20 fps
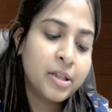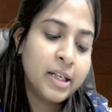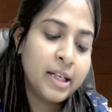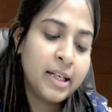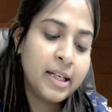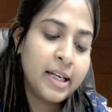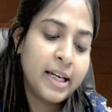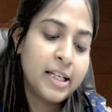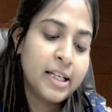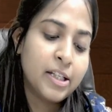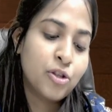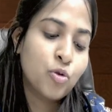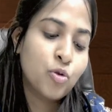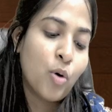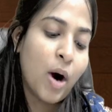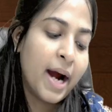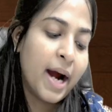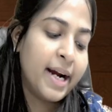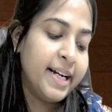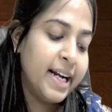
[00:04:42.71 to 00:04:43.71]
is to
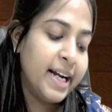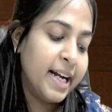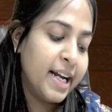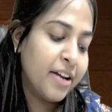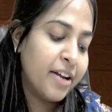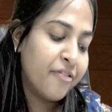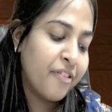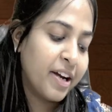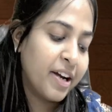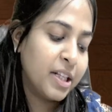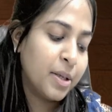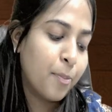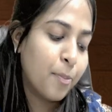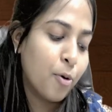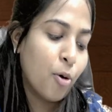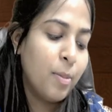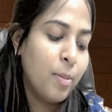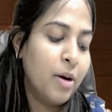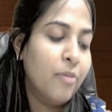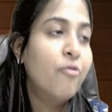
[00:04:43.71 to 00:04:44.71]
identify the
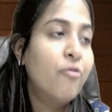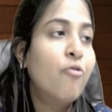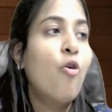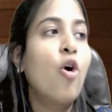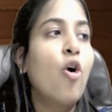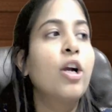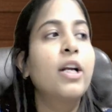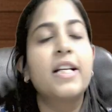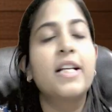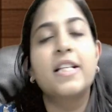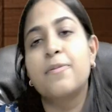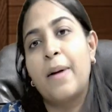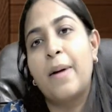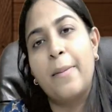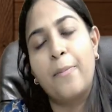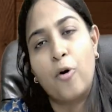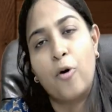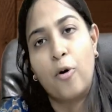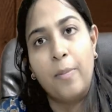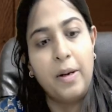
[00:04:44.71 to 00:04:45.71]
problem. What is my
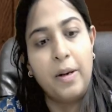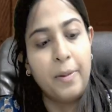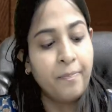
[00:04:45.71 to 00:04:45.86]
problem?